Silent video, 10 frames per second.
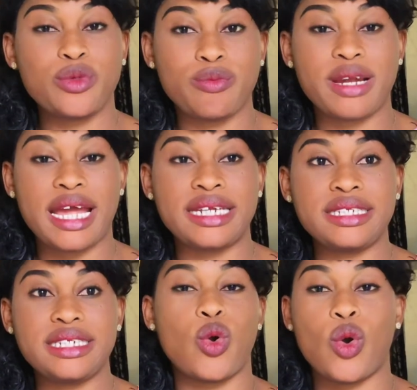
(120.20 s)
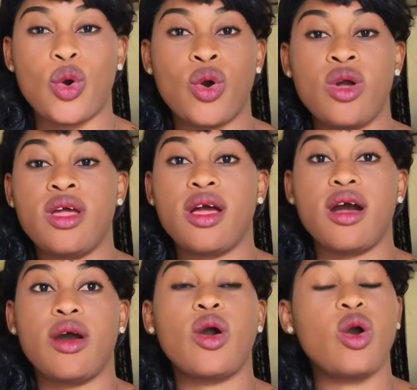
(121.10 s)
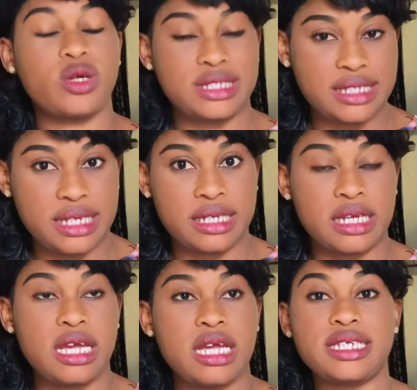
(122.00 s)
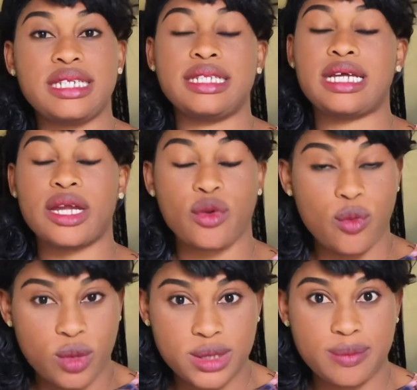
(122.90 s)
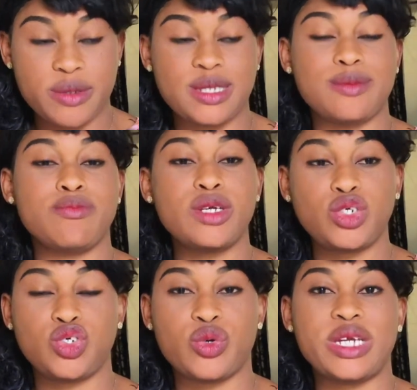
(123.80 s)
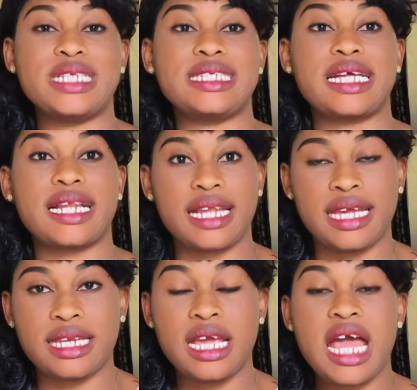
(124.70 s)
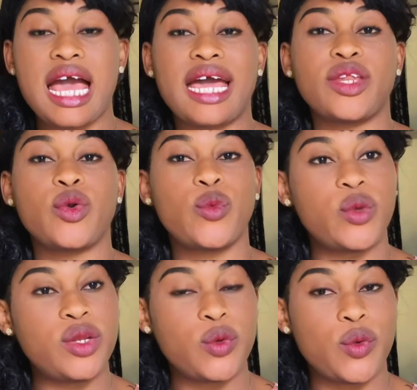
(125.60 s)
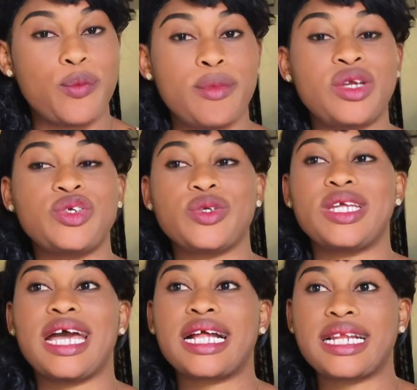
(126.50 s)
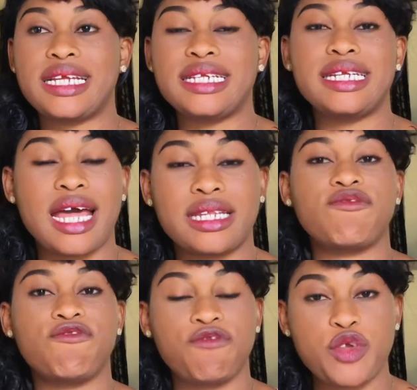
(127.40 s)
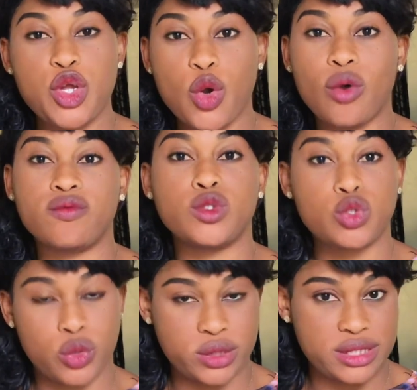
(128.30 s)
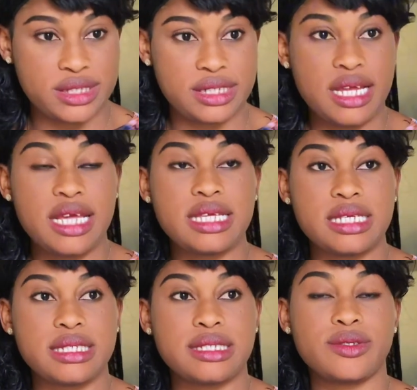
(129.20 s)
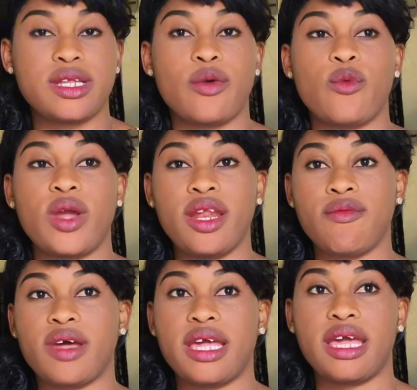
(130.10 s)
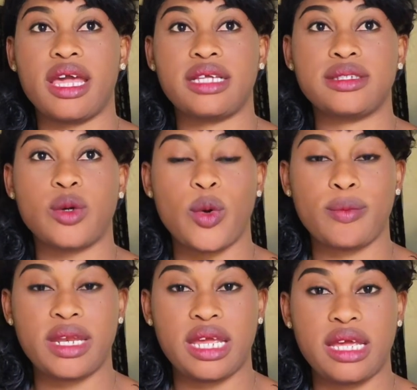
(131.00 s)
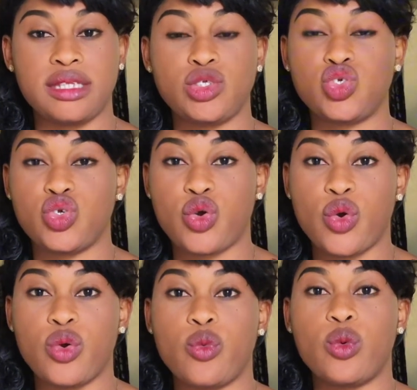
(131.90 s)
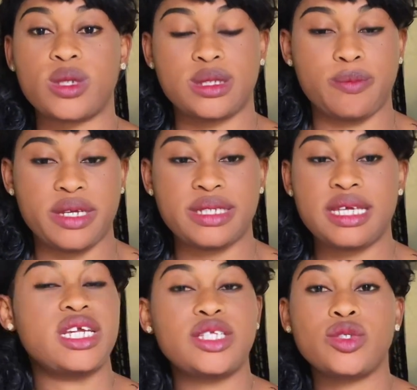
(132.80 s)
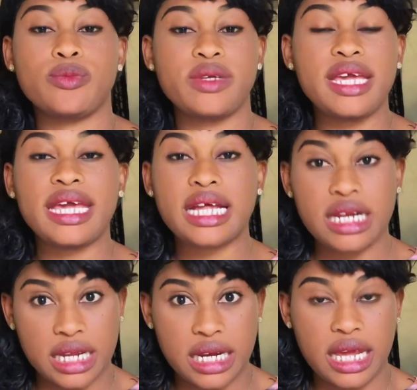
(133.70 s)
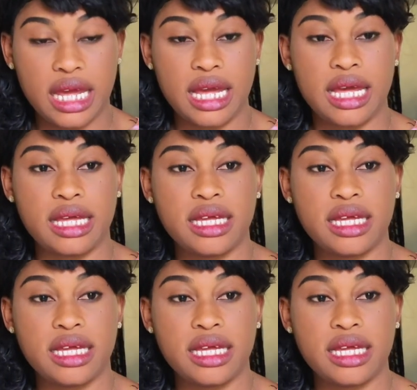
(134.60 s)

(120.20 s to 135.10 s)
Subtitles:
blind or a curtain in that your workspace, make sure it's clean, and your window, make sure they are clean and free of dust. Yes, so that whenever hair is coming into your workspace, it will be a clean hair.